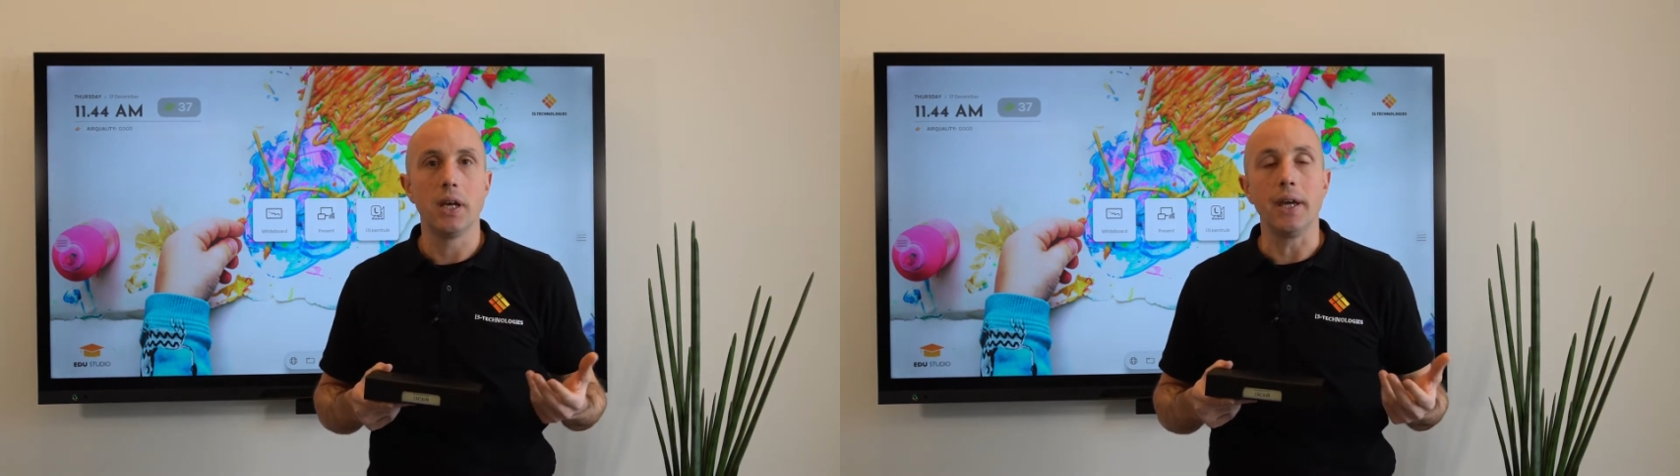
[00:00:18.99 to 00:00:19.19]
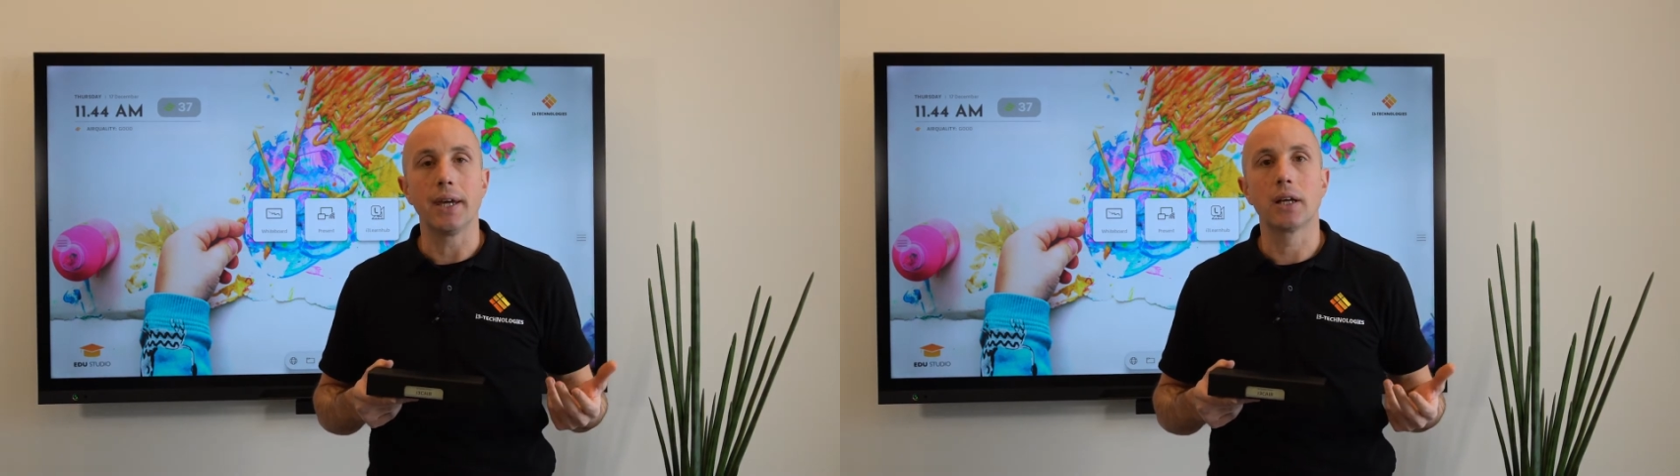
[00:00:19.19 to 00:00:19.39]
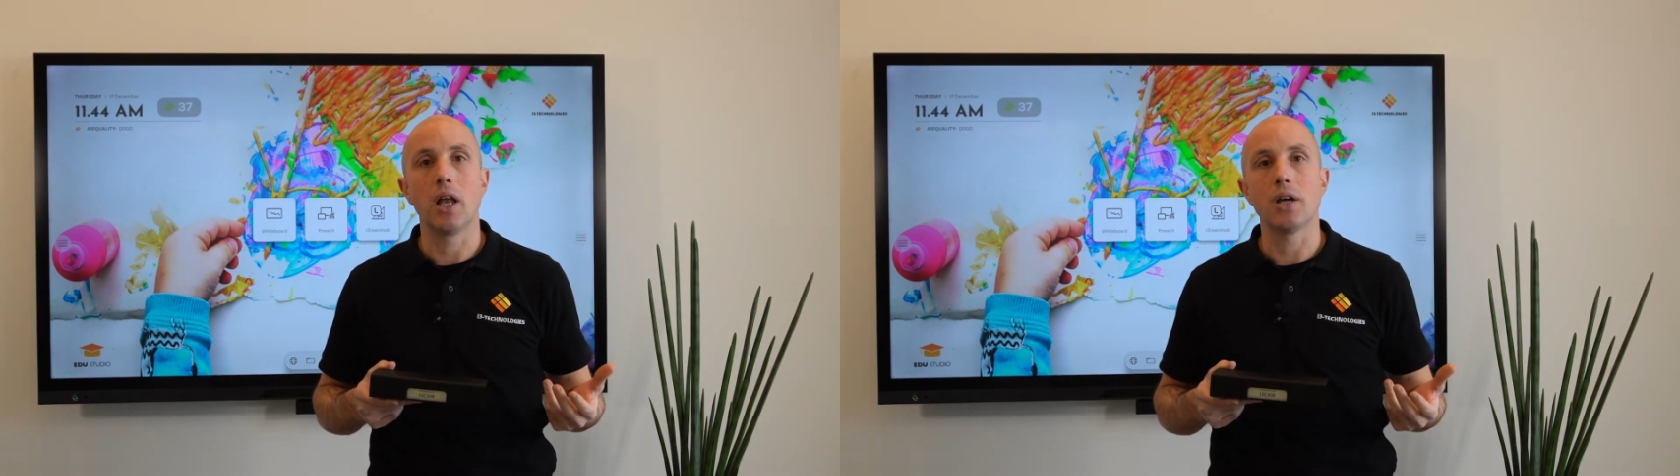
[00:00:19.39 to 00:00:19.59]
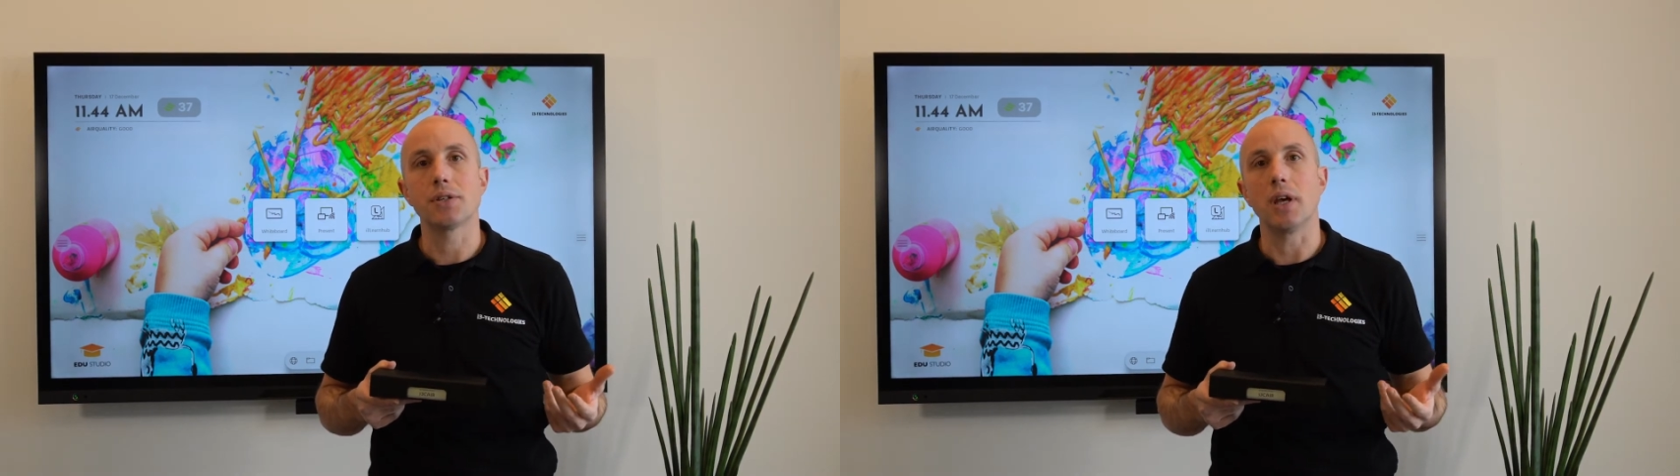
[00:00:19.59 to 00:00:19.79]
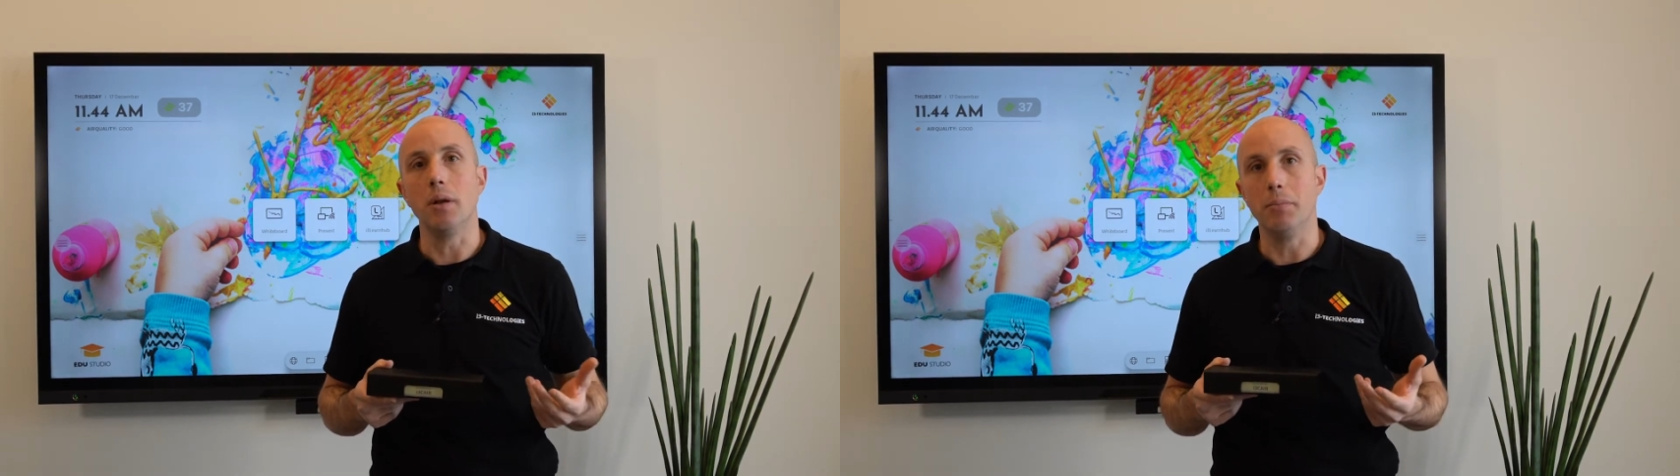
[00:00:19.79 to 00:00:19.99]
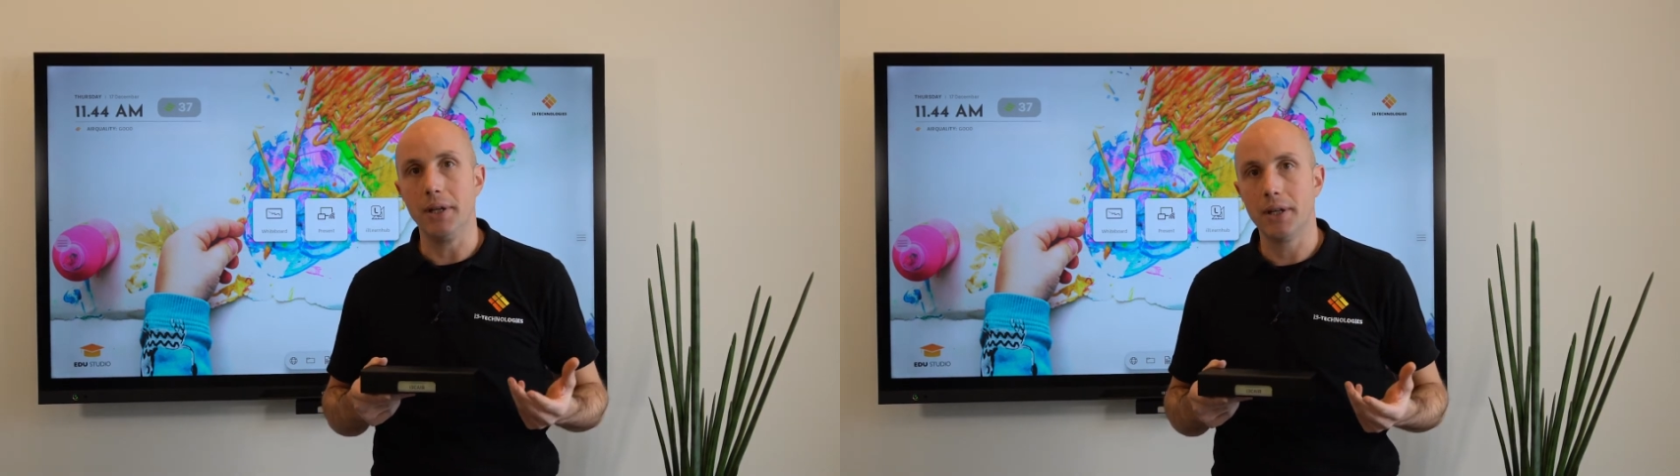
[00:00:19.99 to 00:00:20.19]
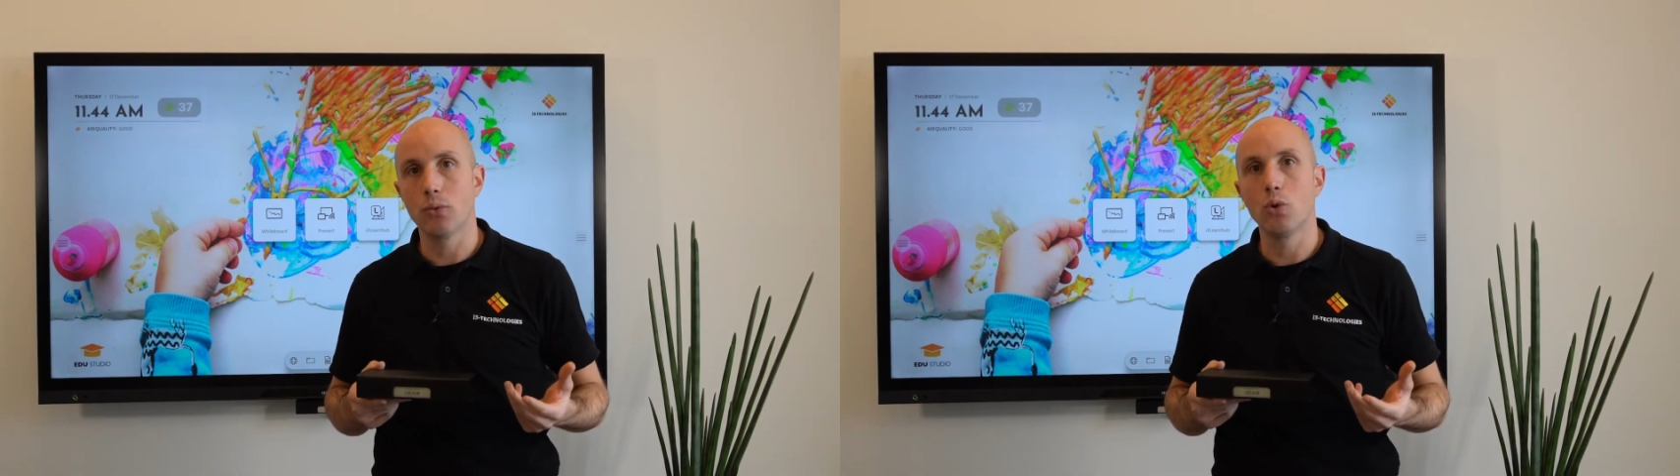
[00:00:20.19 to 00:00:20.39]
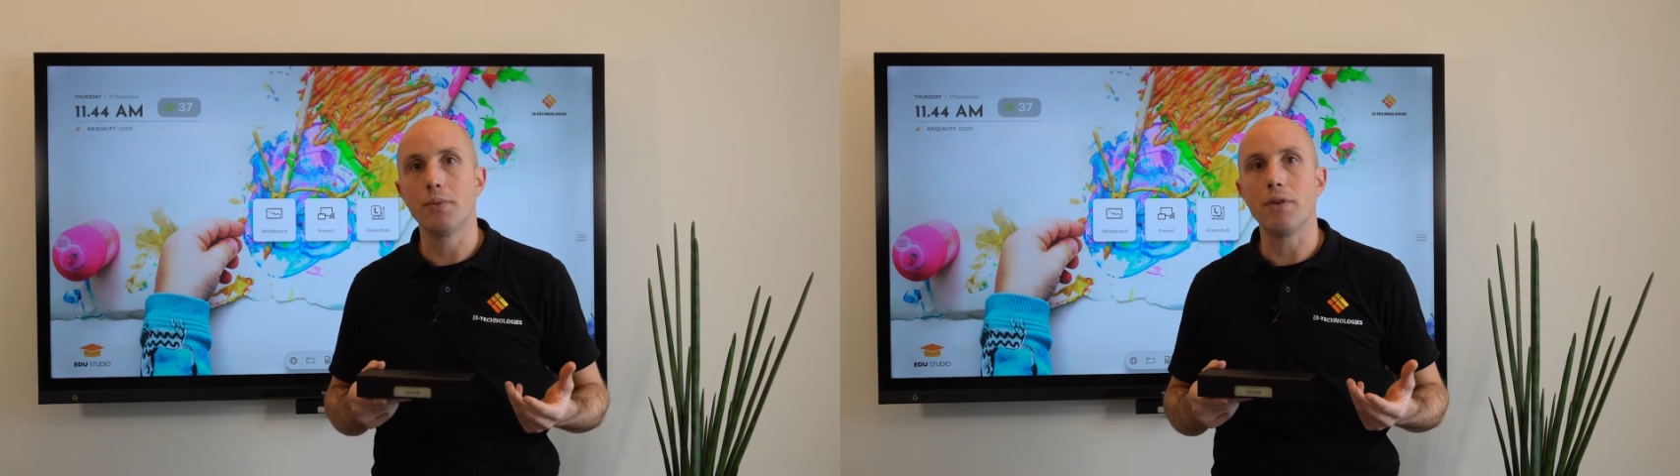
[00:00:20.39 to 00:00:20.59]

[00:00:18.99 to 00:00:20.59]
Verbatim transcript: in class meeting room